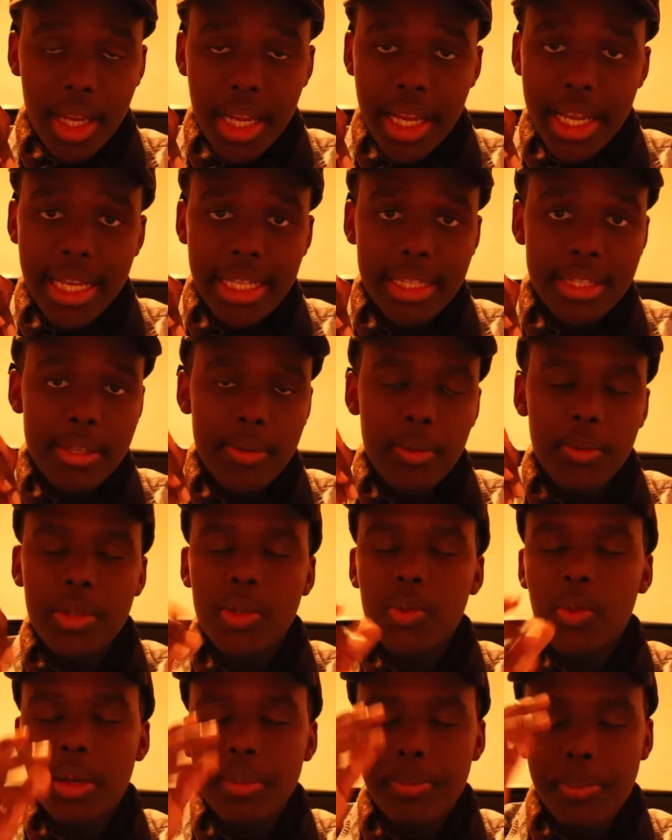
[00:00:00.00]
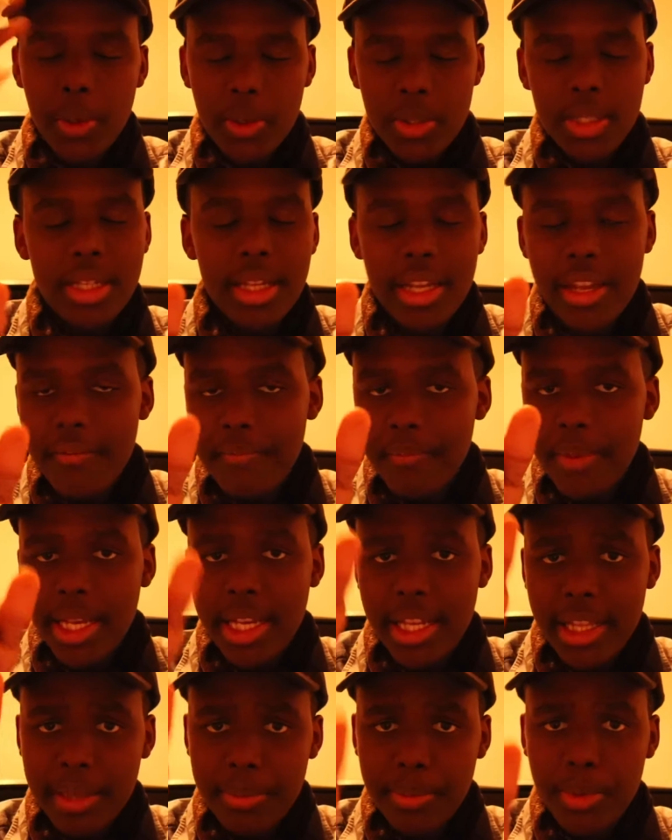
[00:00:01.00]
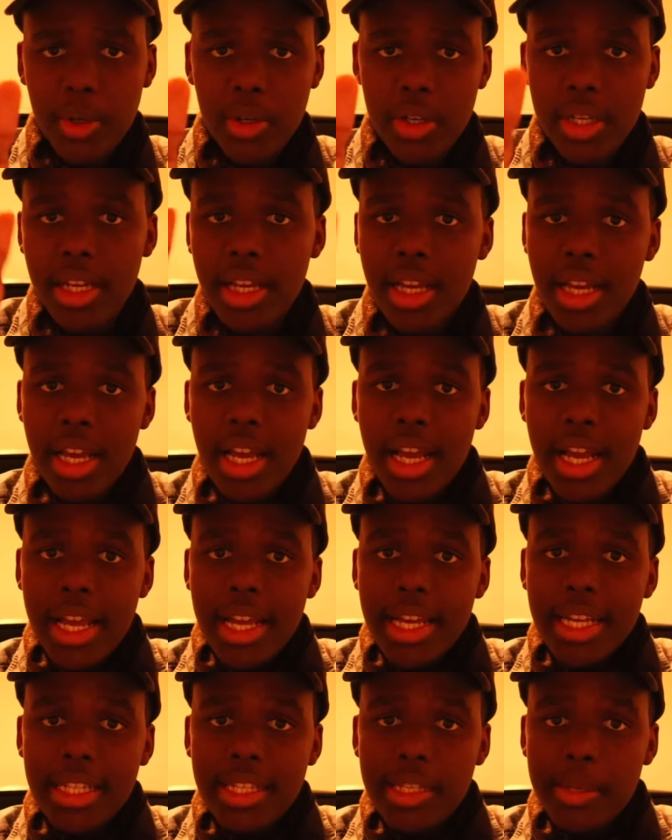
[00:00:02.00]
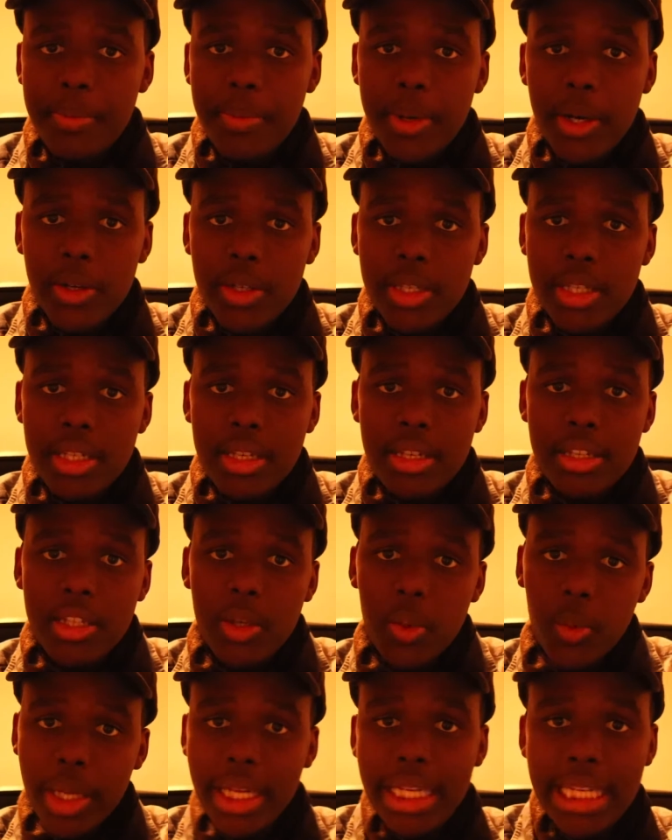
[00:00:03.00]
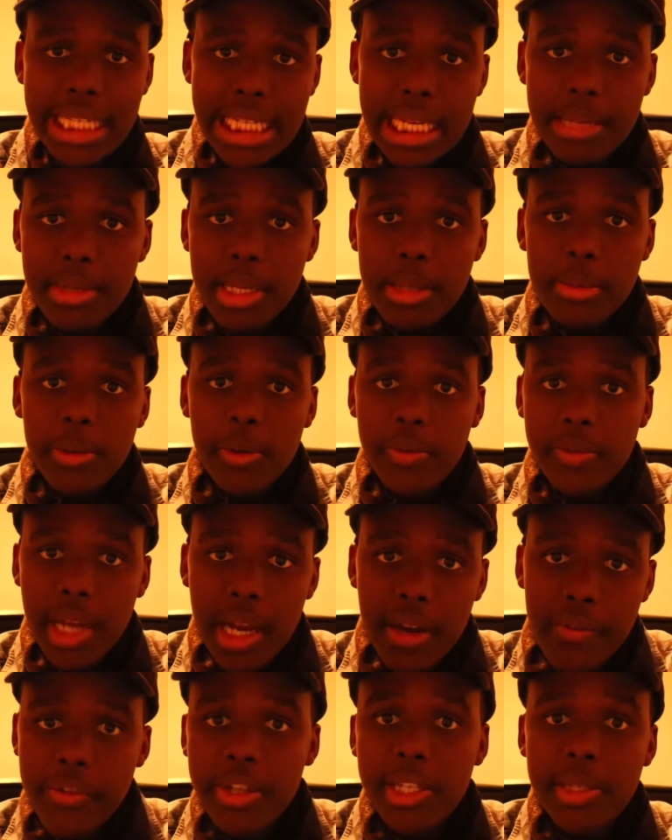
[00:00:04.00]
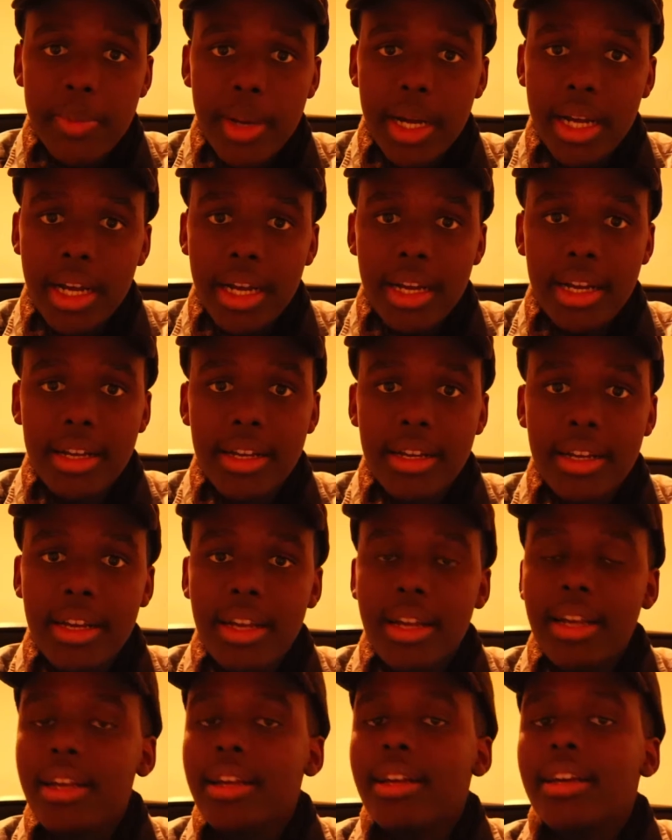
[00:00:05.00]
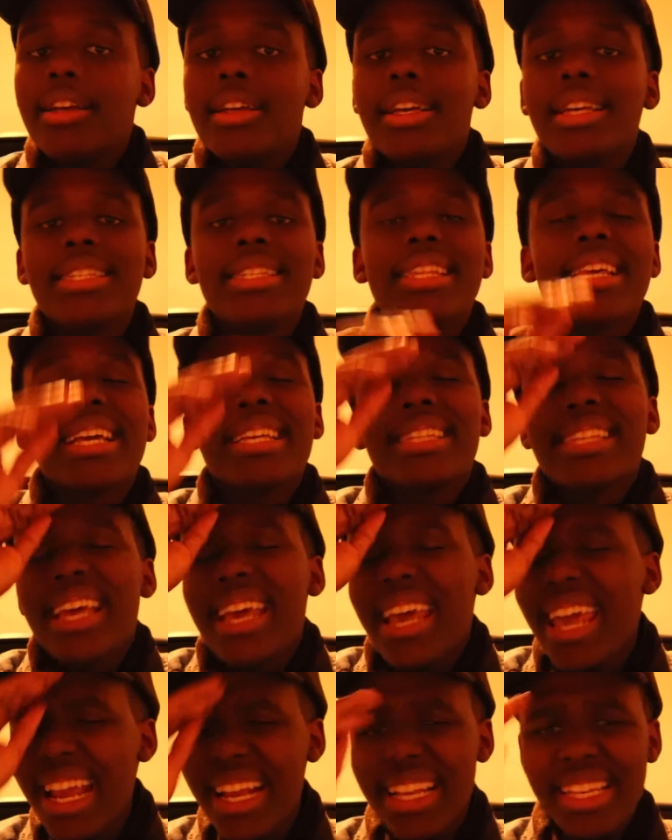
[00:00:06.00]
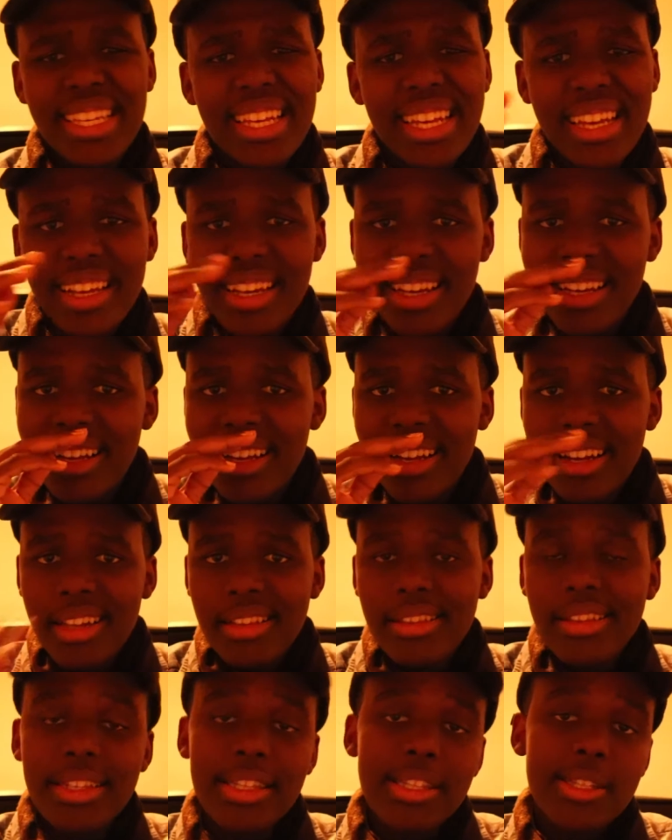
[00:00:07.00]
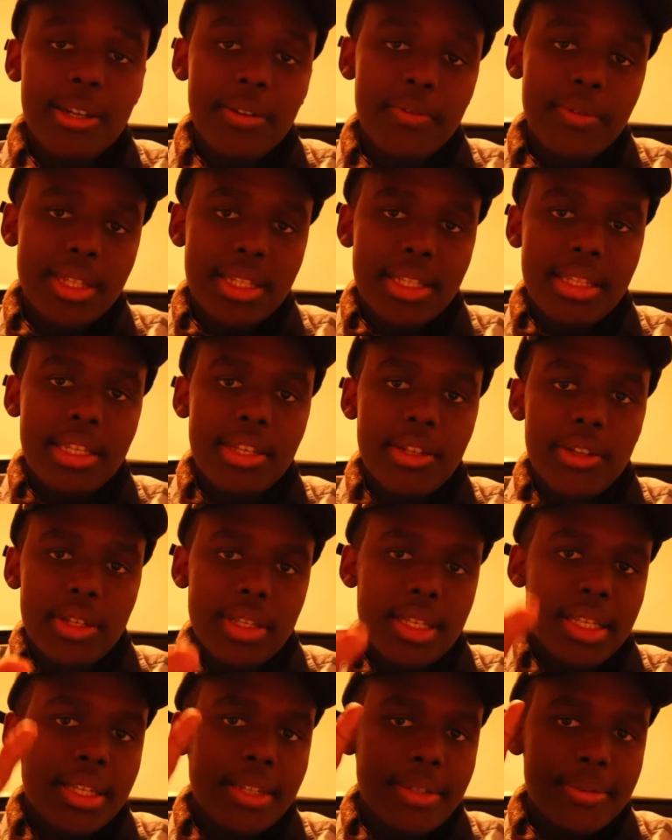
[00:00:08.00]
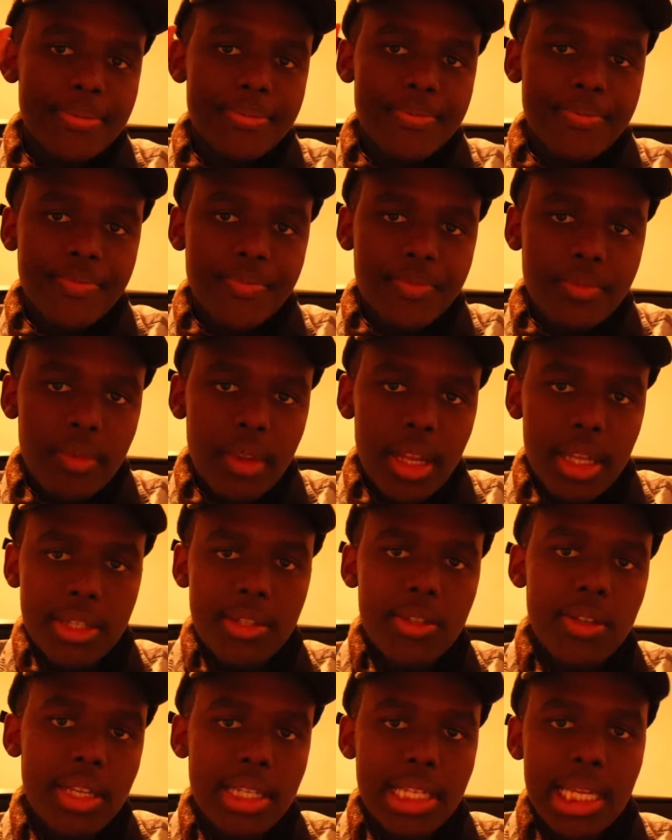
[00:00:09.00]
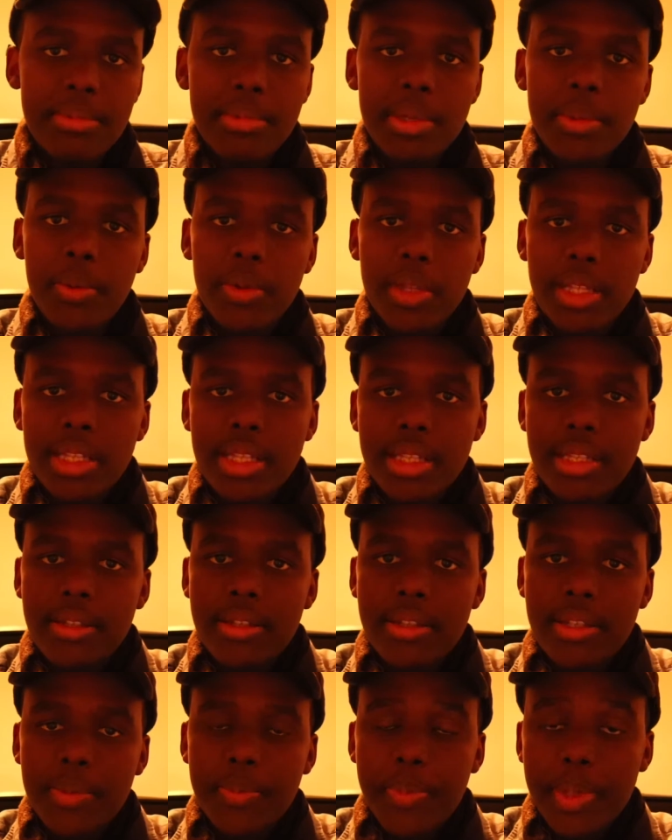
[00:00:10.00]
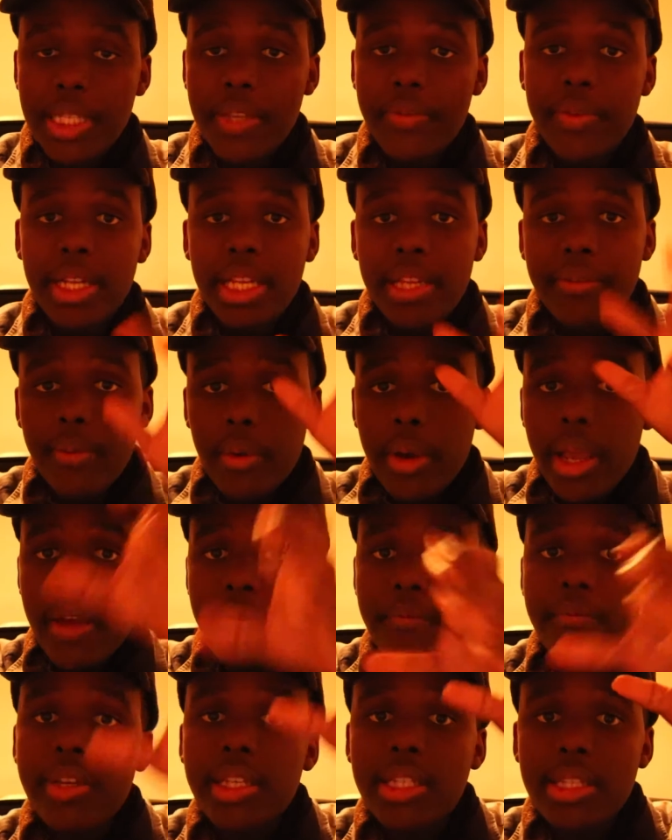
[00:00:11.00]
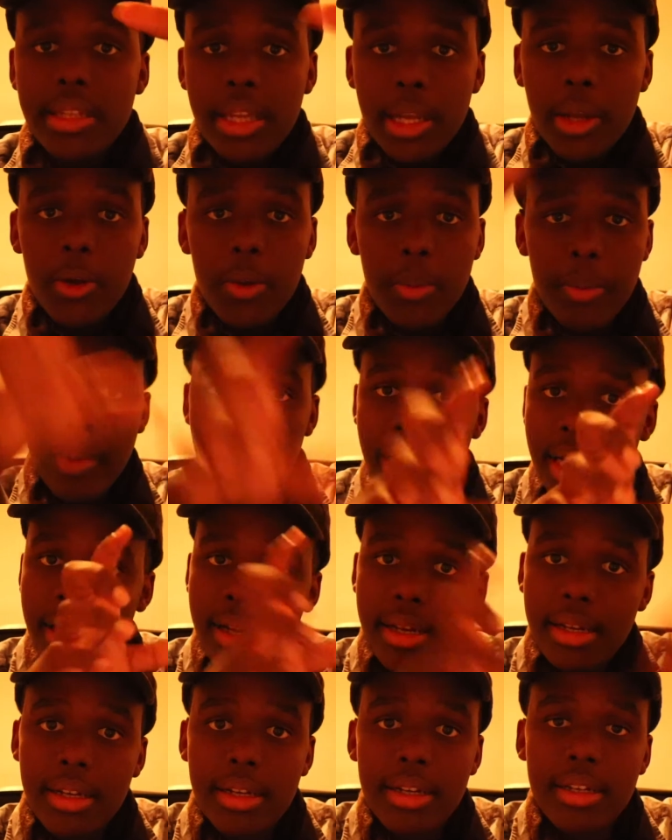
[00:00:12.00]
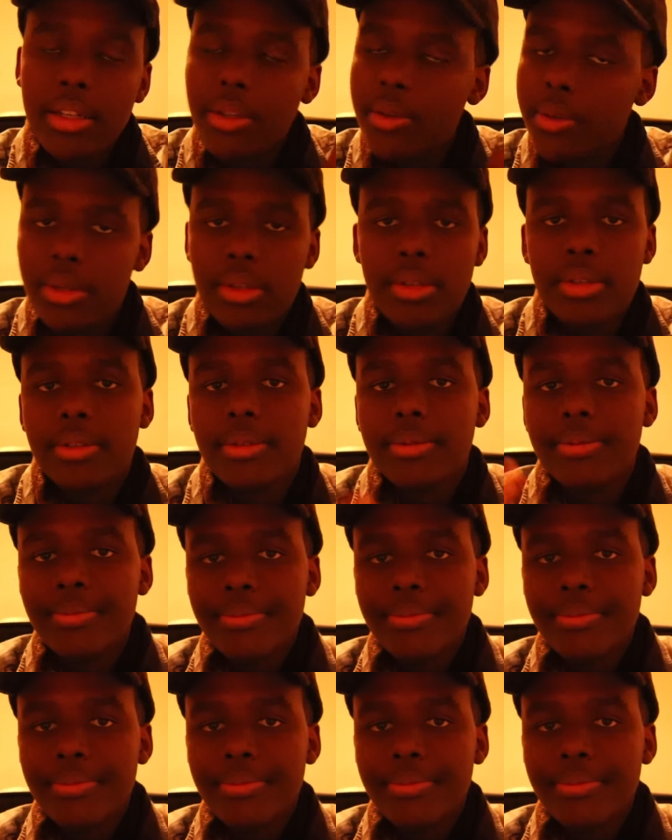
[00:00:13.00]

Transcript: It was one post that I've made in the blog. It's about the weekly timetable of the average mangaka. This thing is hectic. This is obviously not, it's not a timetable that's specifically for every single mangaka. No.